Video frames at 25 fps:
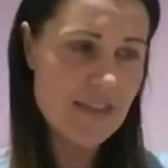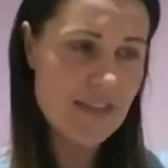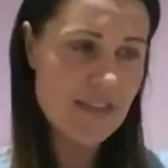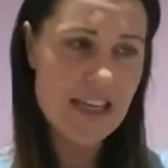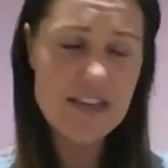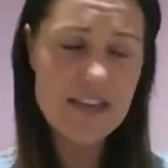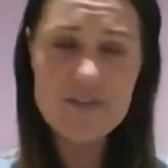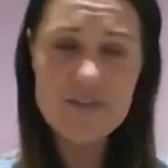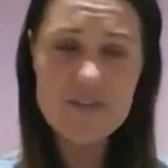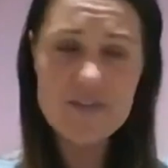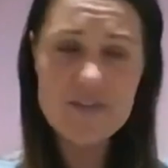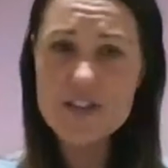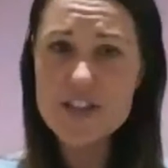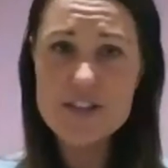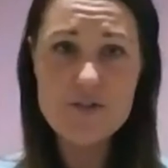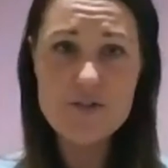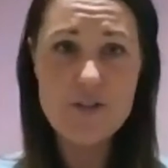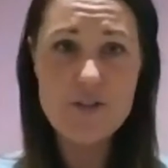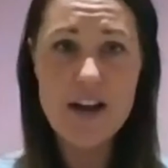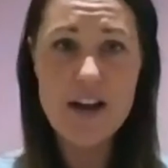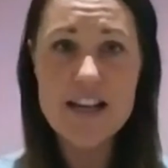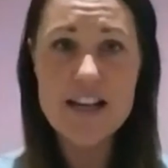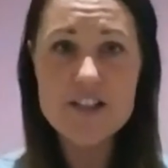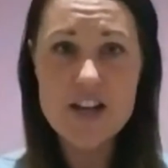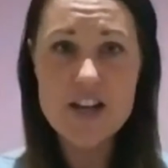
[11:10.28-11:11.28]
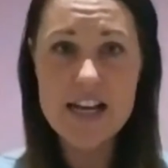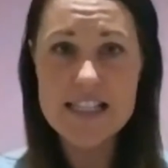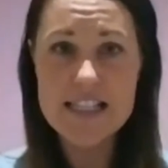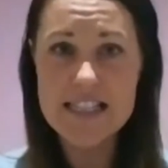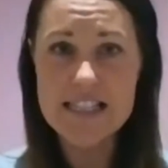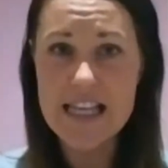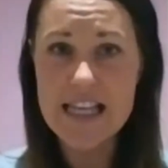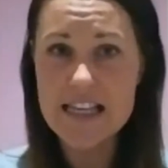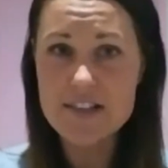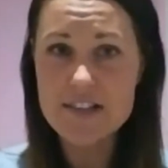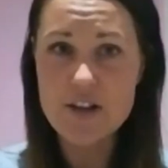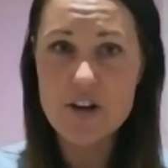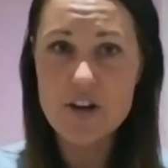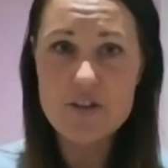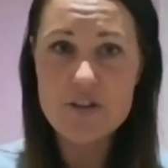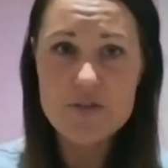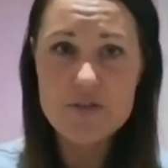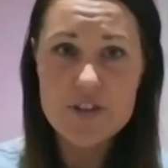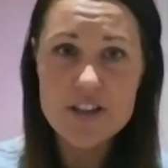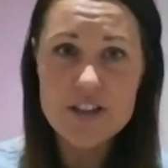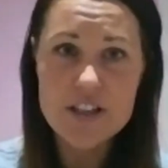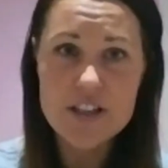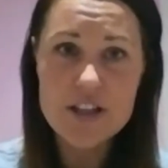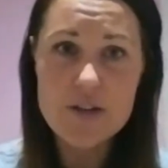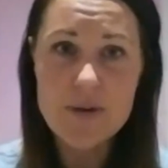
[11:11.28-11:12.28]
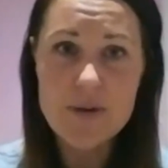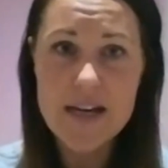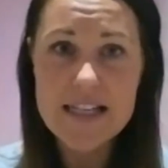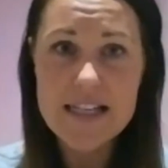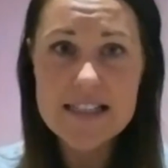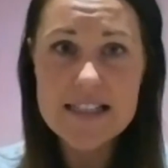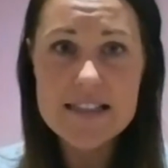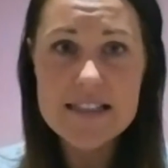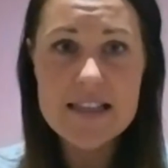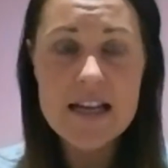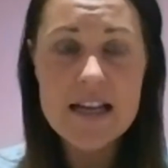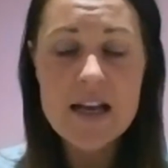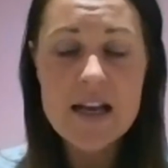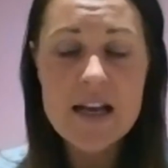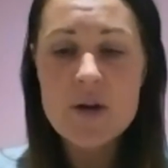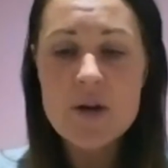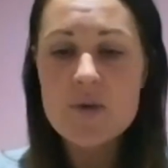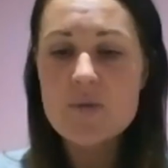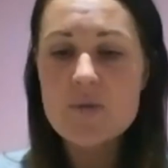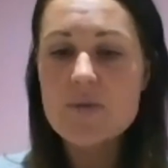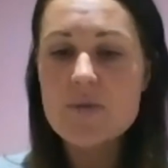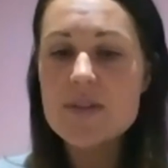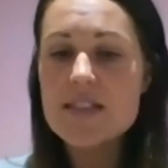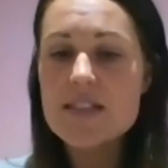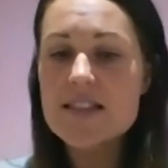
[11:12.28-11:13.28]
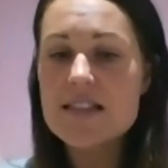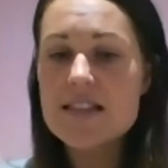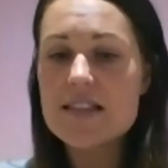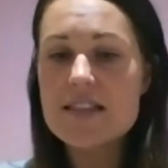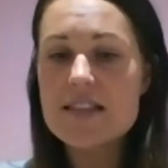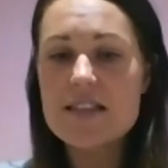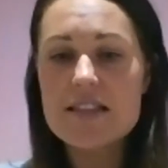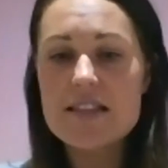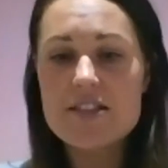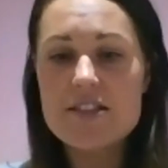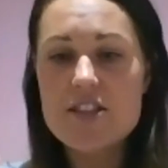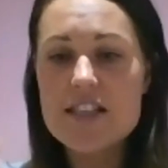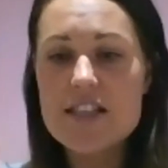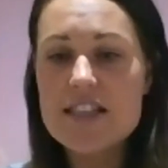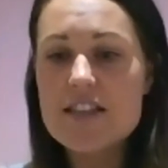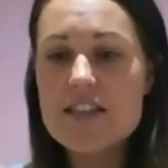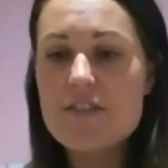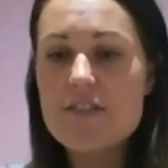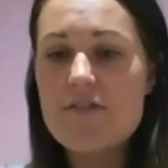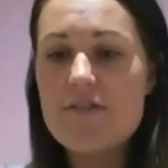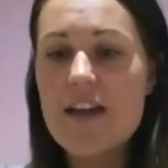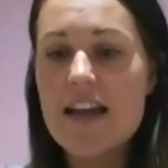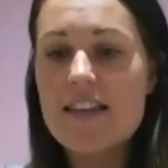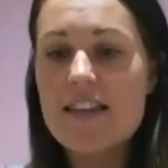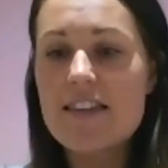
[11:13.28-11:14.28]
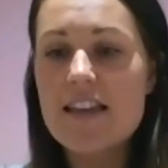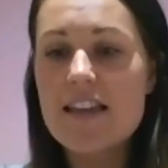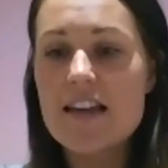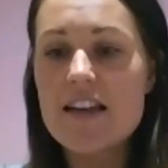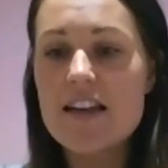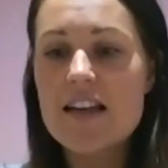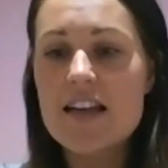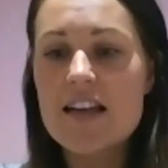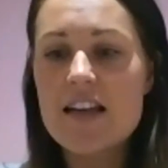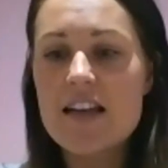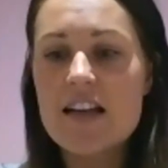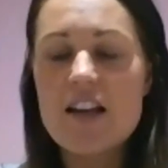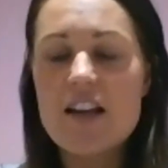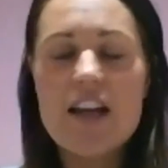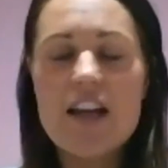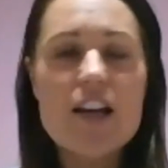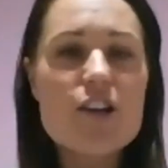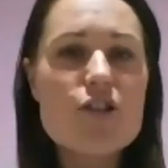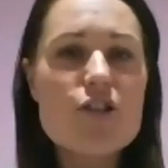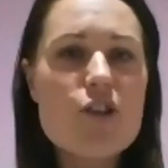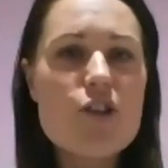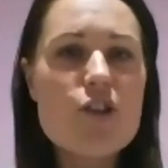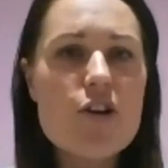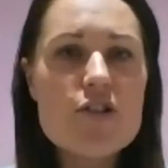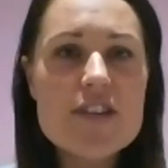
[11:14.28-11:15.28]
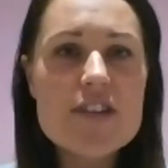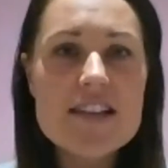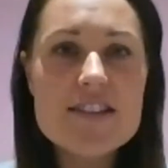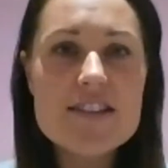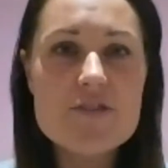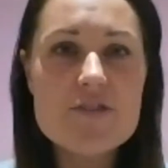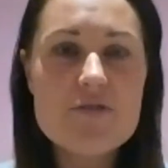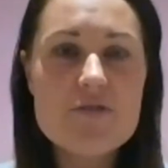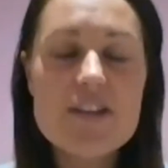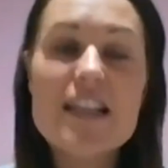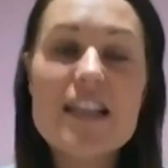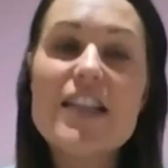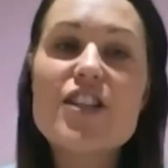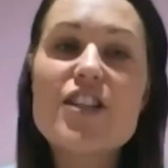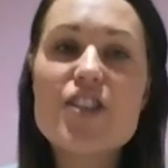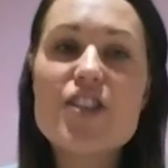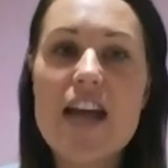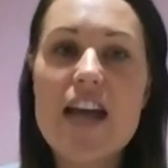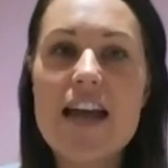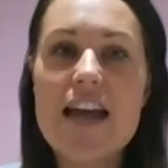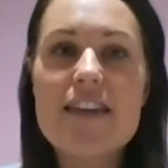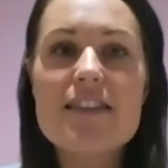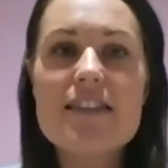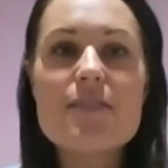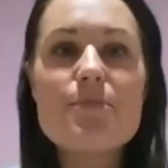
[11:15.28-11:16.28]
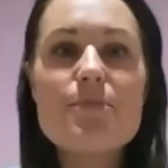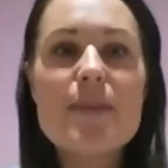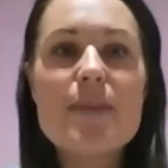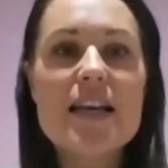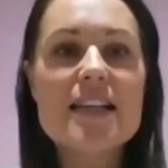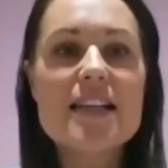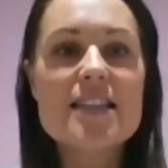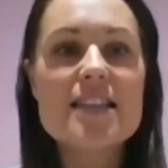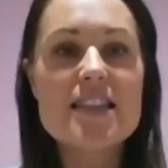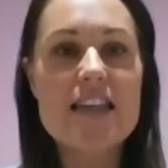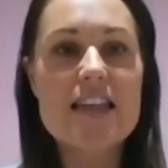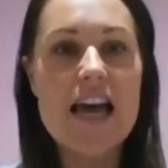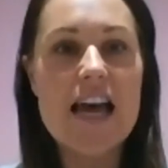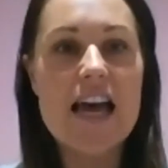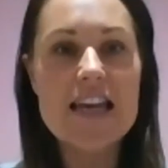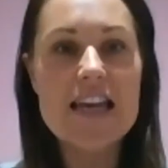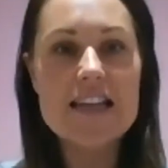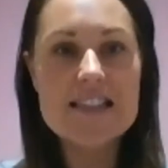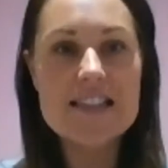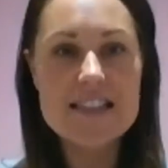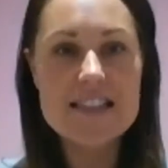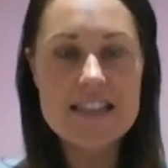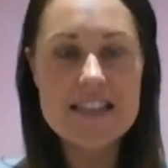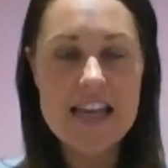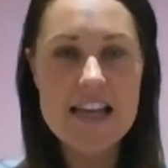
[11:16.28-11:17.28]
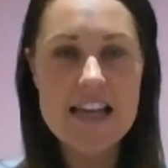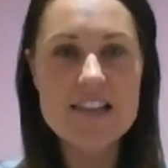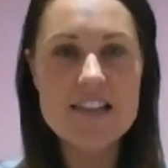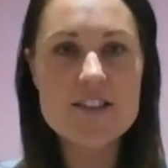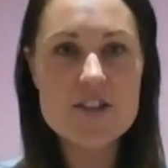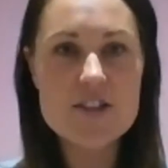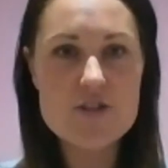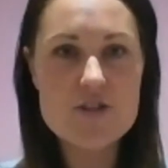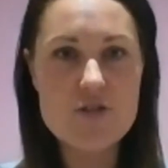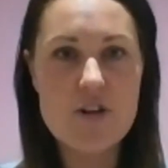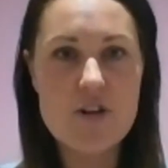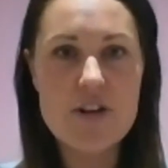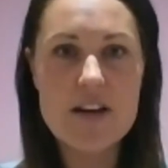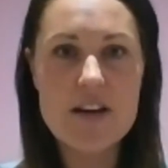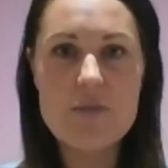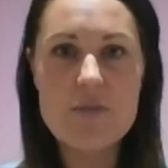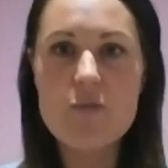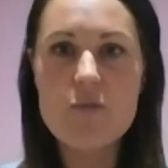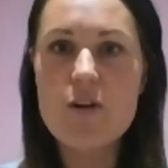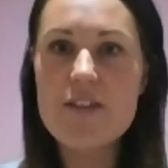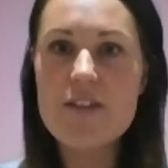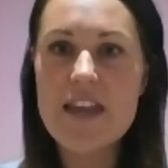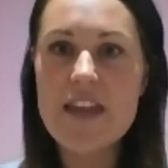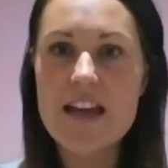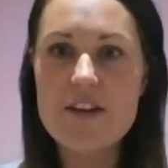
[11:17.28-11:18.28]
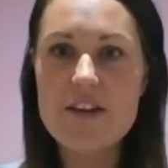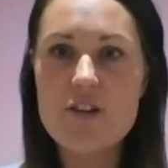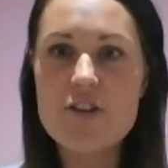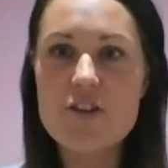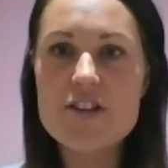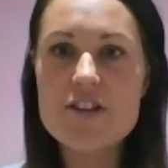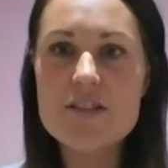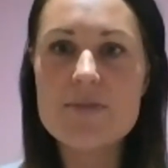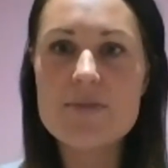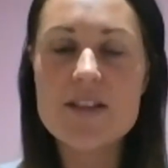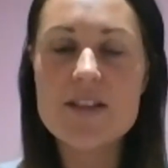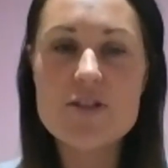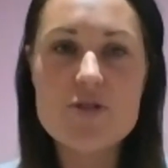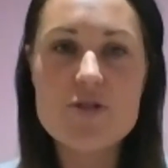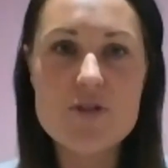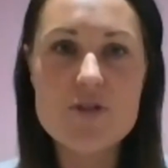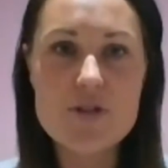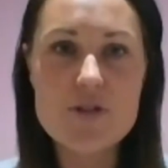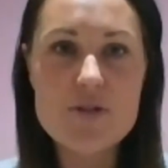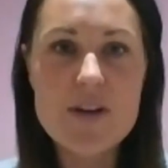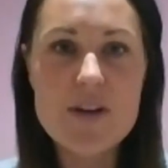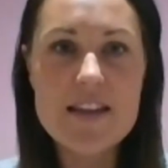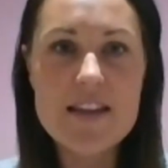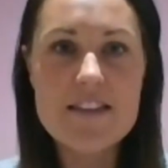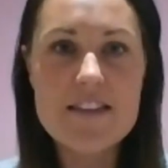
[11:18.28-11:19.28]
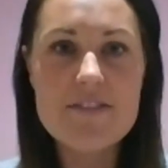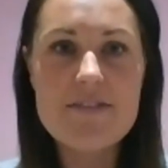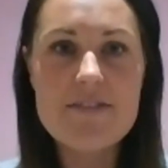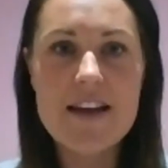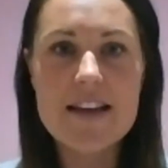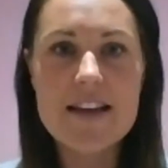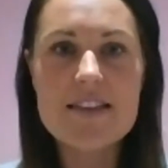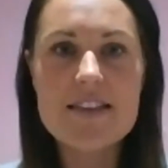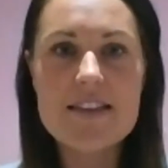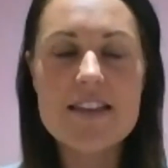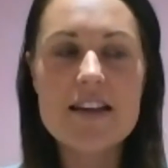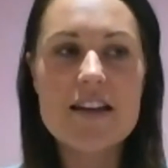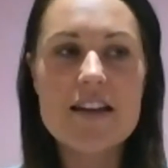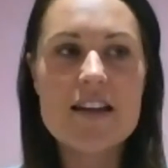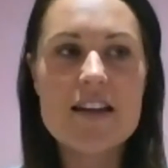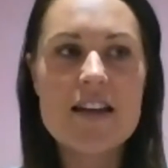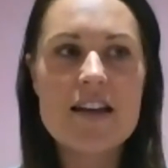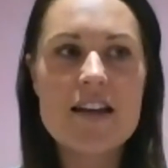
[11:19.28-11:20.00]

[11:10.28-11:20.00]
even just franchisees over in the us was just the fact that like a no doesn't really shake them because they stand strong in what they know to be true and the fact that